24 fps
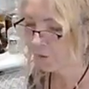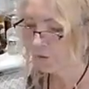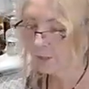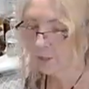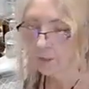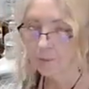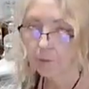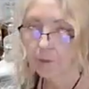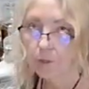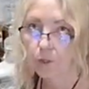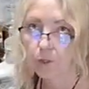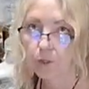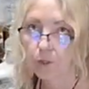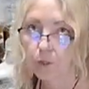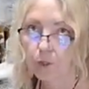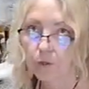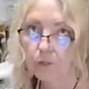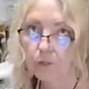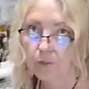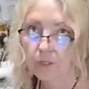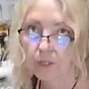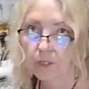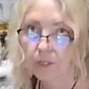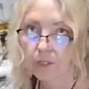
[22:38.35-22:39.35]
going to
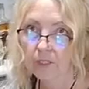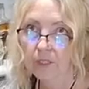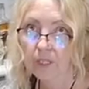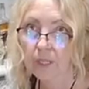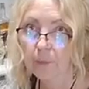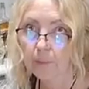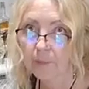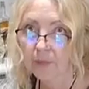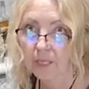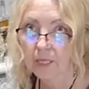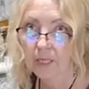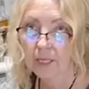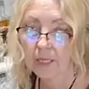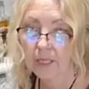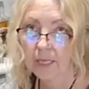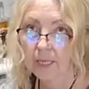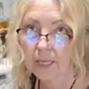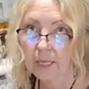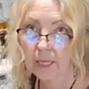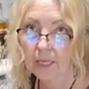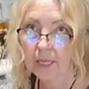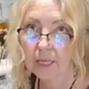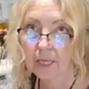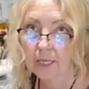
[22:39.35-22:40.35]
preserve it
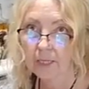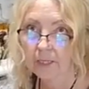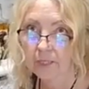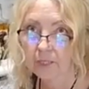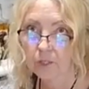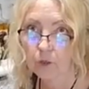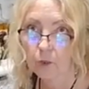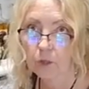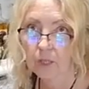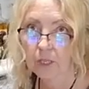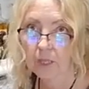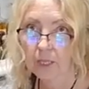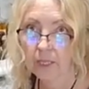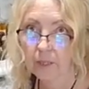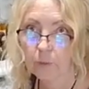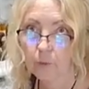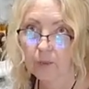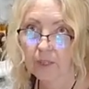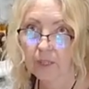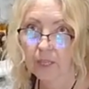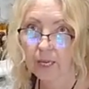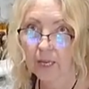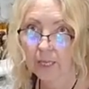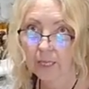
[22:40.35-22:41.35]
typically, historically,
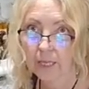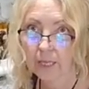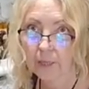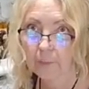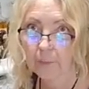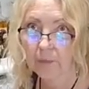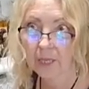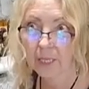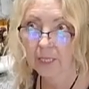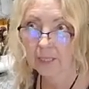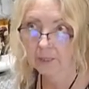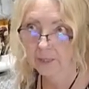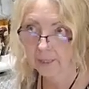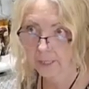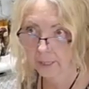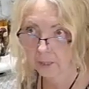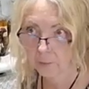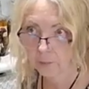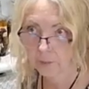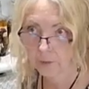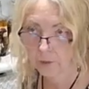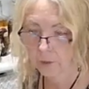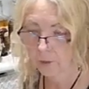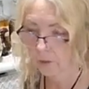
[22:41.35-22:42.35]
with honey, because that'll
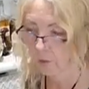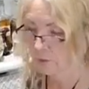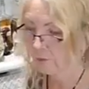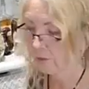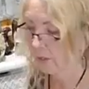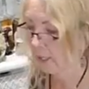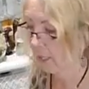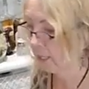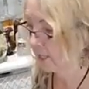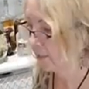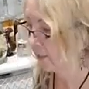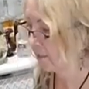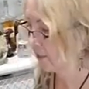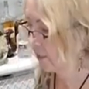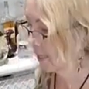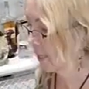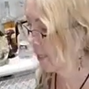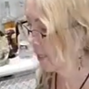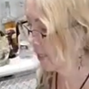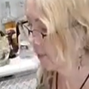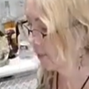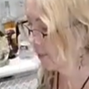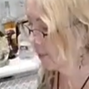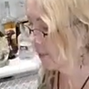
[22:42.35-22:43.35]
preserve it,
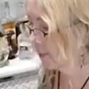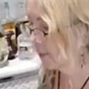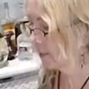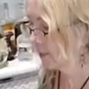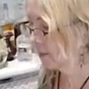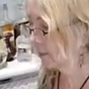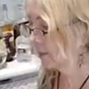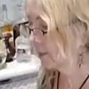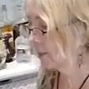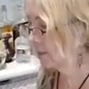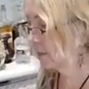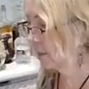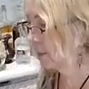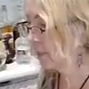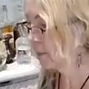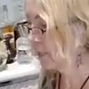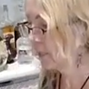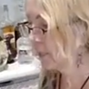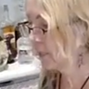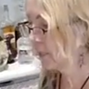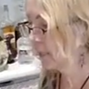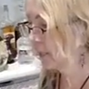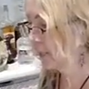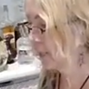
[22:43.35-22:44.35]
and
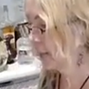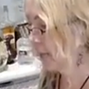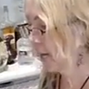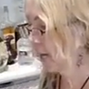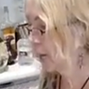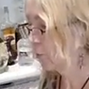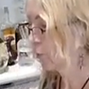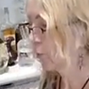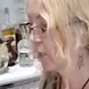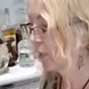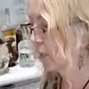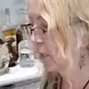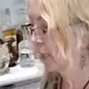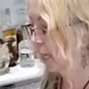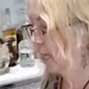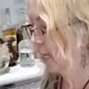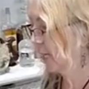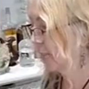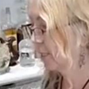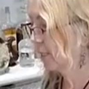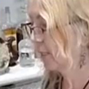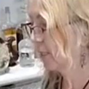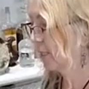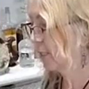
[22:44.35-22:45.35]
typically that would
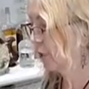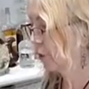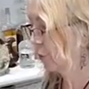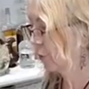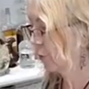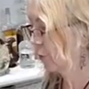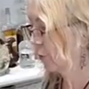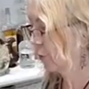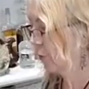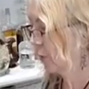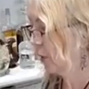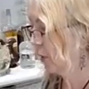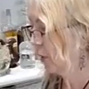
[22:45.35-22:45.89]
last you,